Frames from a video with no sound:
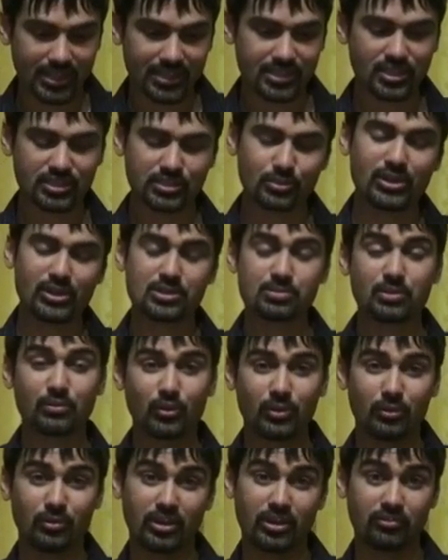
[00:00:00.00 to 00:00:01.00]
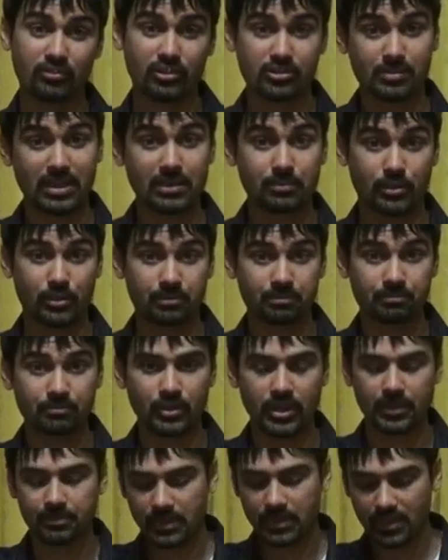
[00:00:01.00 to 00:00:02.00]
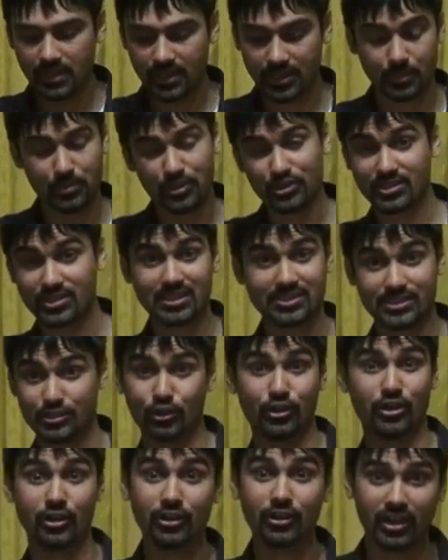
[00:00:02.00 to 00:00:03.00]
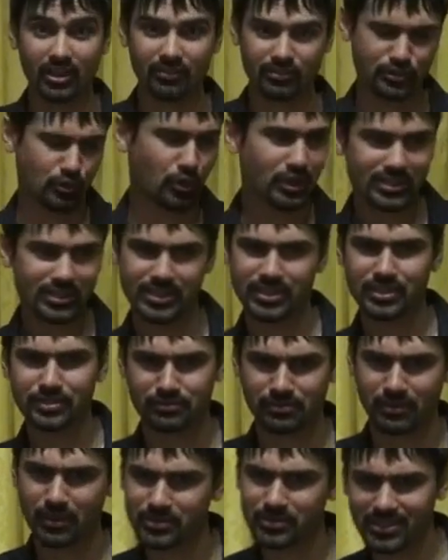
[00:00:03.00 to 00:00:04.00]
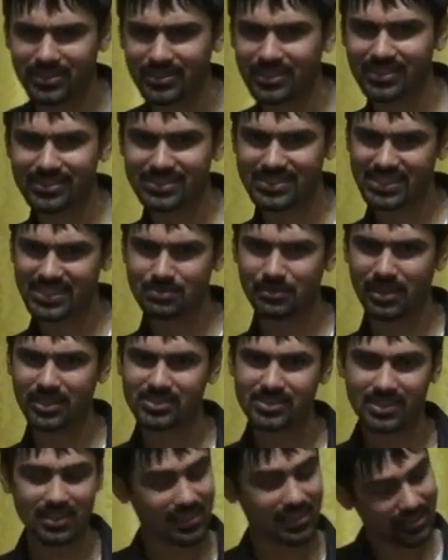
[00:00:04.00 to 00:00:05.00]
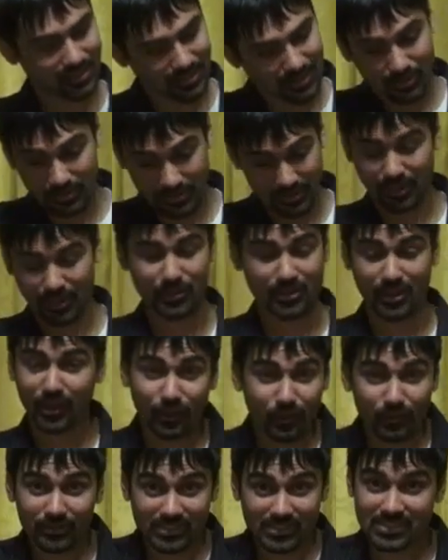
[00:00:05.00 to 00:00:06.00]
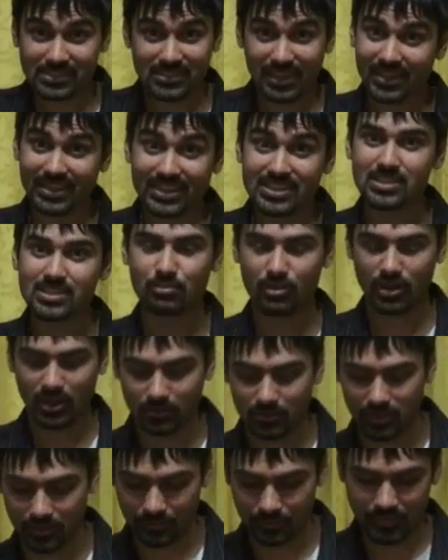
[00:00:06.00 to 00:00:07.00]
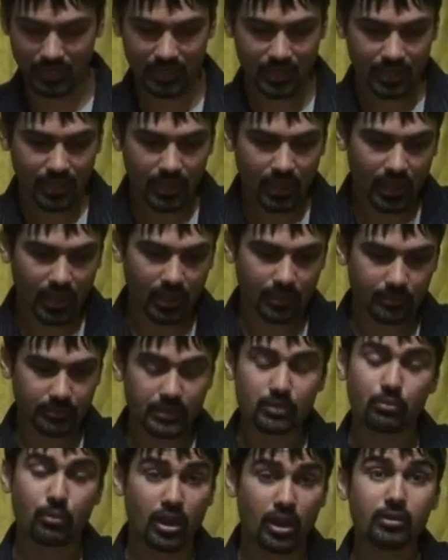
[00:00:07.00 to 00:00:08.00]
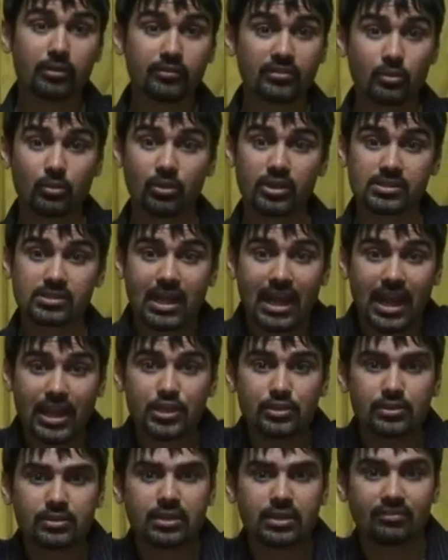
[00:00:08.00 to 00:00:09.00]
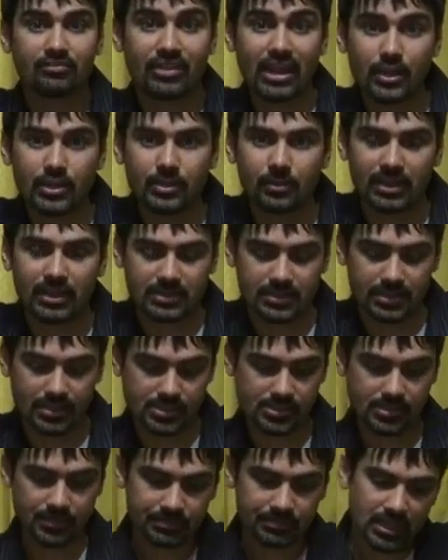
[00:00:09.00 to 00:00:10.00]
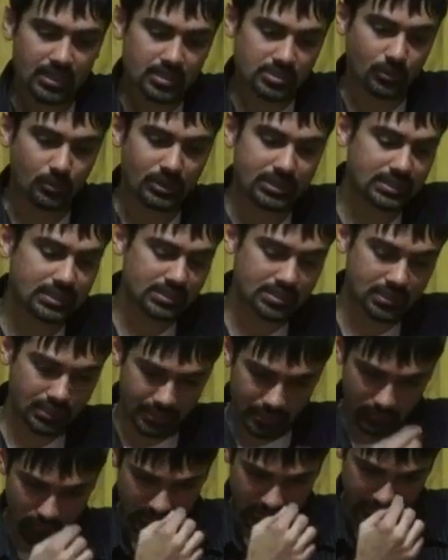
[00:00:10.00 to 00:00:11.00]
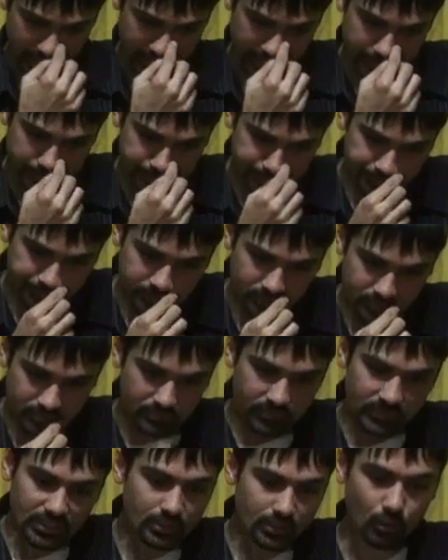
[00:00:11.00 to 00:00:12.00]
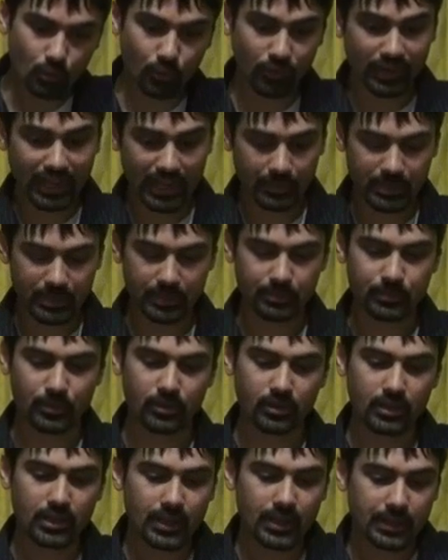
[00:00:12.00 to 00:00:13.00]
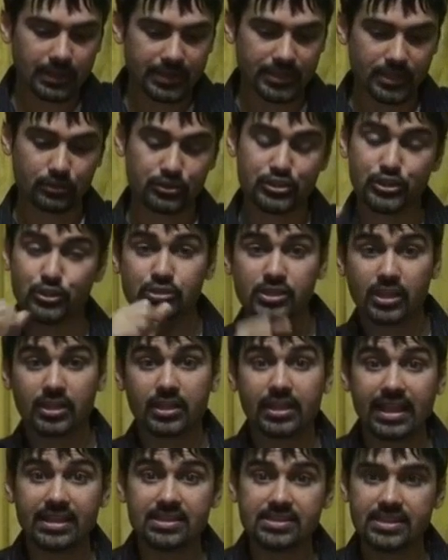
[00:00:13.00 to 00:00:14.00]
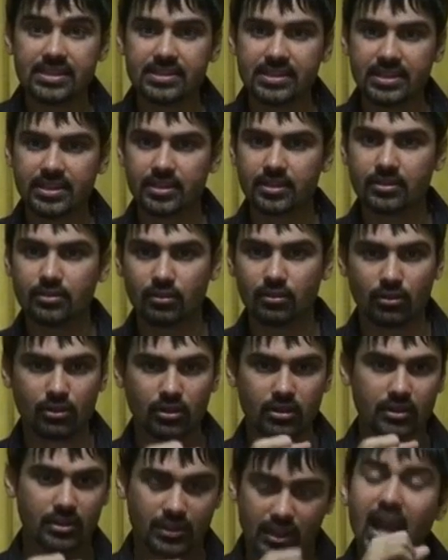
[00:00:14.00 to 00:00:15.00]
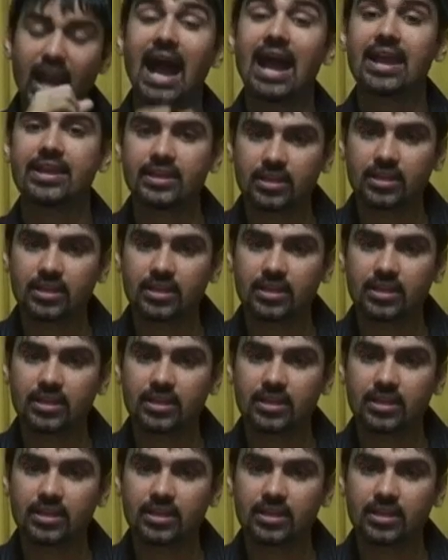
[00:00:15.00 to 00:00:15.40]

it took three years before we wrote our first paper, right? And computer science is unheard of. You, what, you didn't publish anything in six months? No, no, this is not an easy problem. Um, the part of it was, how do you evaluate this? So we did this clinical study where we had people, you know, use an N D D or a high-end